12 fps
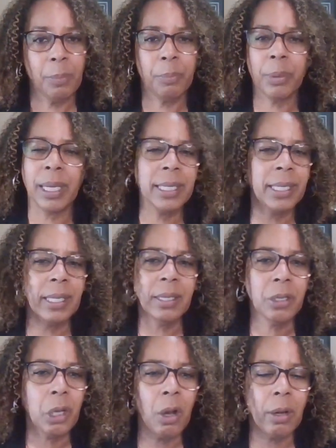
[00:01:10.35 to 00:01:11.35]
But I
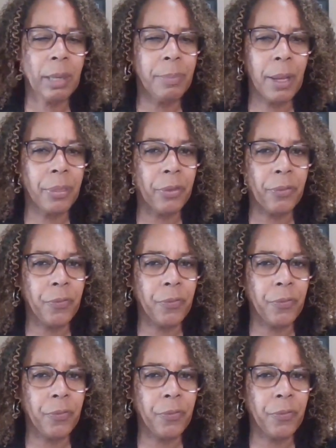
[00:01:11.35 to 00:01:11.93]
didn't talk about the